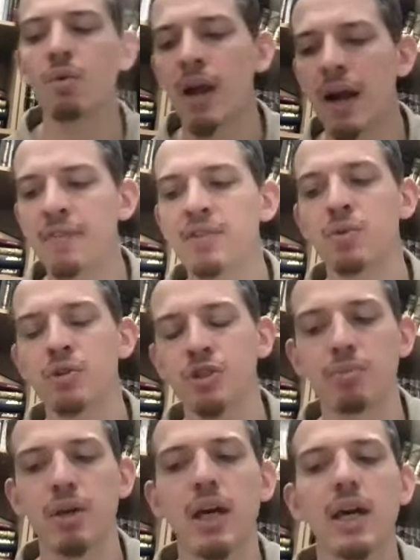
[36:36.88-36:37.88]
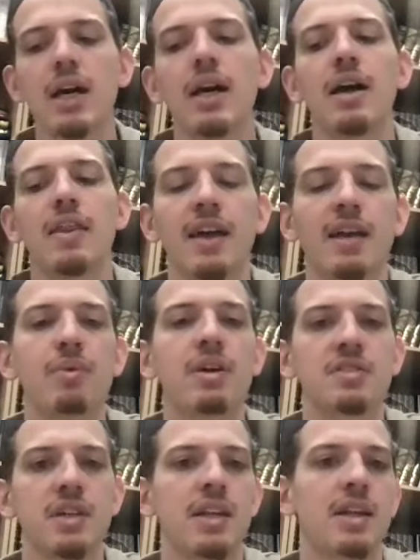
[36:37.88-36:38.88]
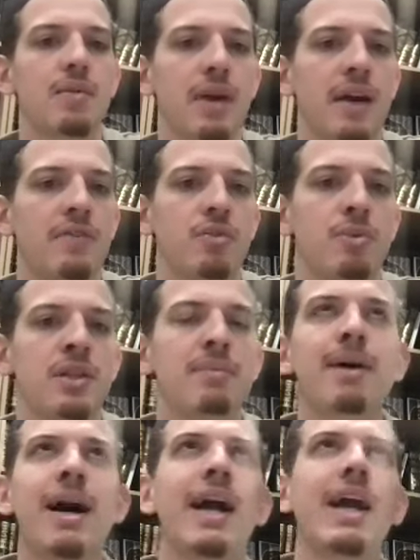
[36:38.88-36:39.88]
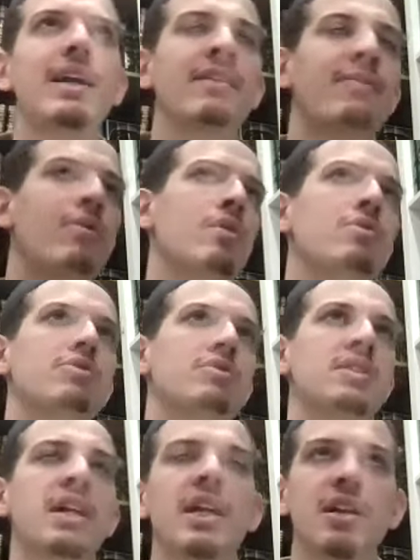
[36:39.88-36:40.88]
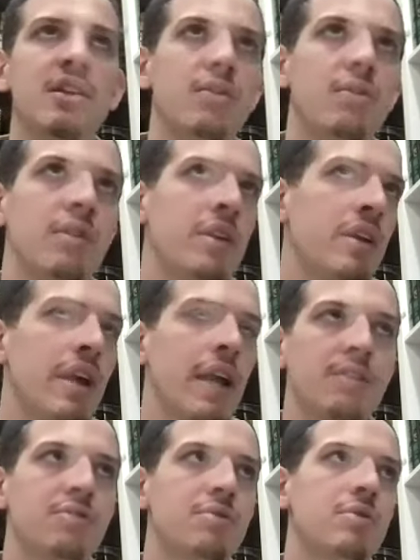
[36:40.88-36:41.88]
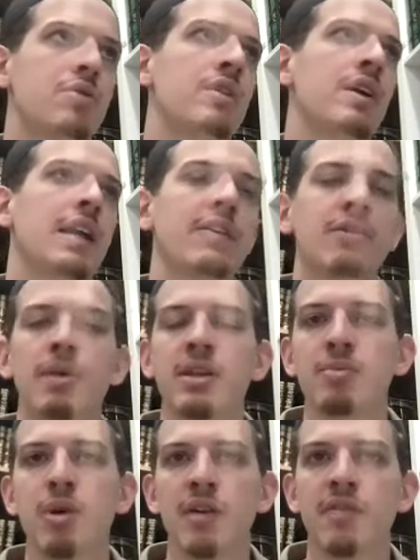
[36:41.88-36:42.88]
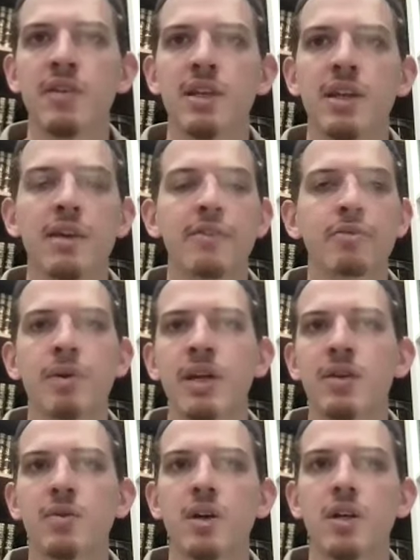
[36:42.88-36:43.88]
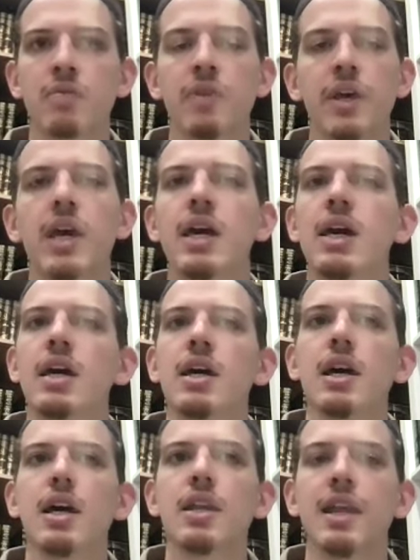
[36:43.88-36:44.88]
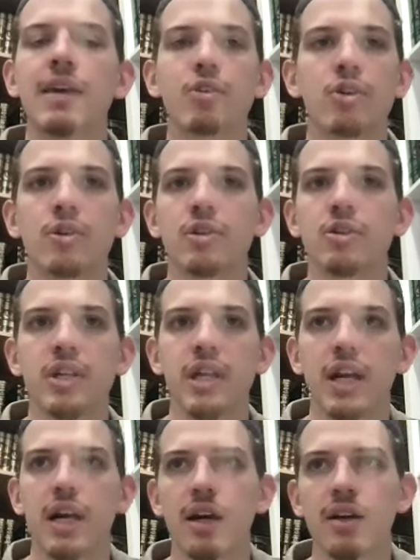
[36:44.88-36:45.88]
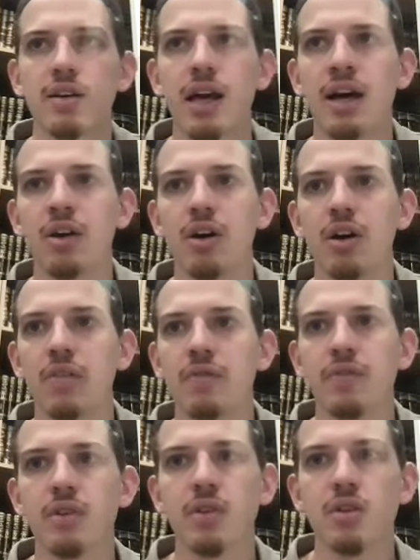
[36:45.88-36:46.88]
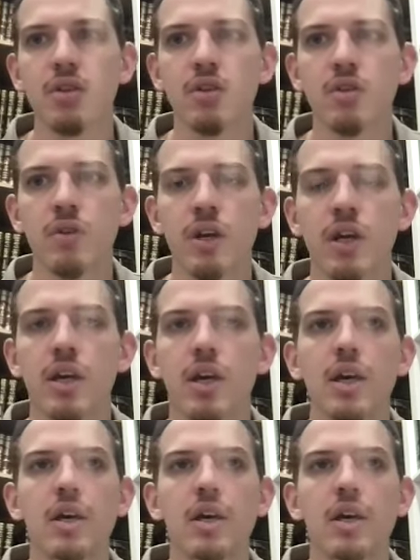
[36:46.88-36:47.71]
We have to worship. Then we say that we have to. But the mind, if one was just sitting alone in a castle and they never met the Prophet, they never met anyone, and they never heard the Sharia at all, right?